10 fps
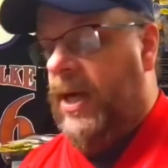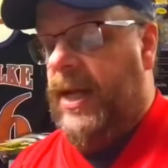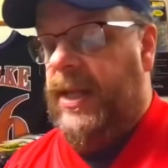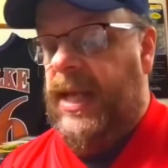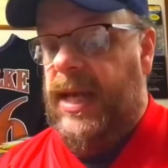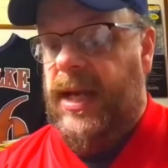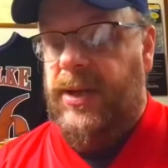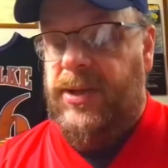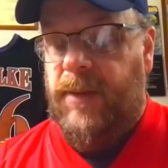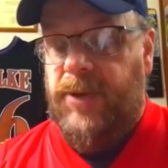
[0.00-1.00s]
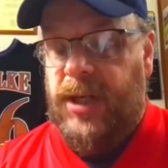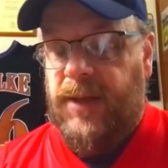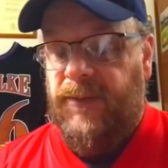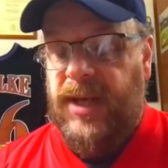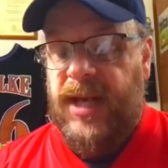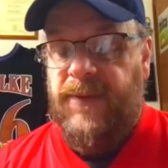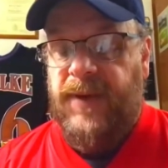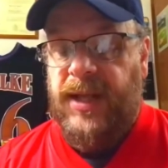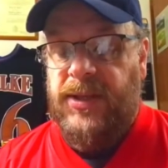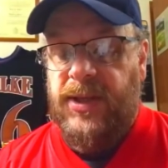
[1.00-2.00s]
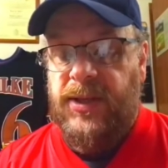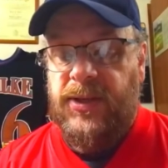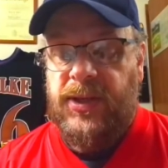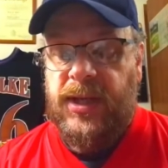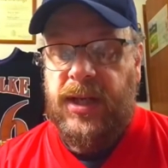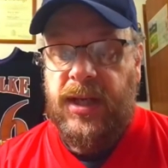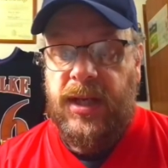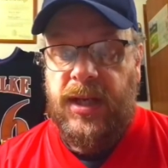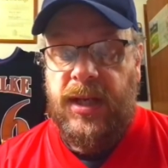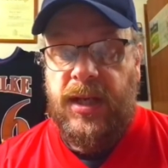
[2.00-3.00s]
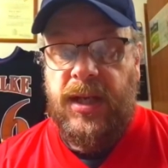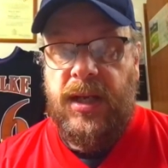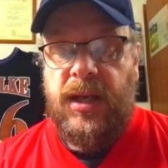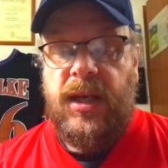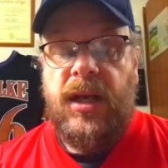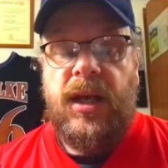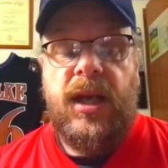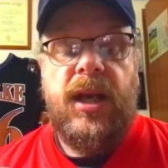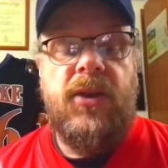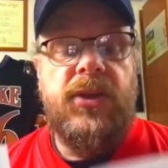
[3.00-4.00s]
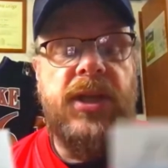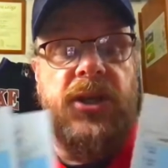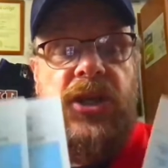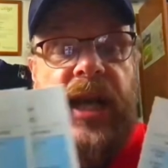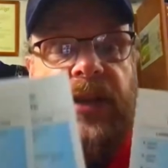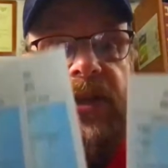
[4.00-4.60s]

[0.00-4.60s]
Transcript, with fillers: on the subject of defenses. Here's the Jets